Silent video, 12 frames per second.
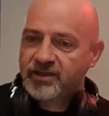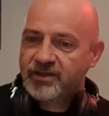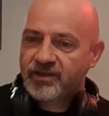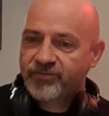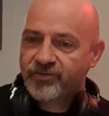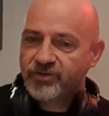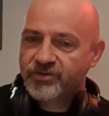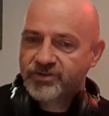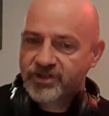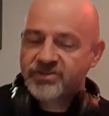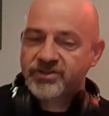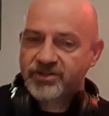have got
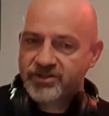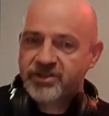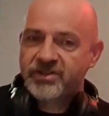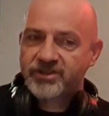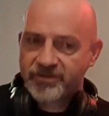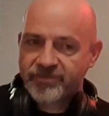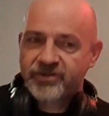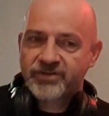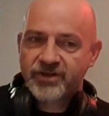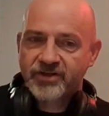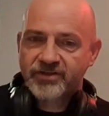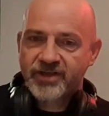such a distinctive
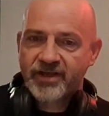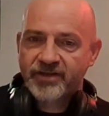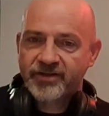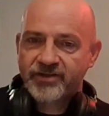guitar sound.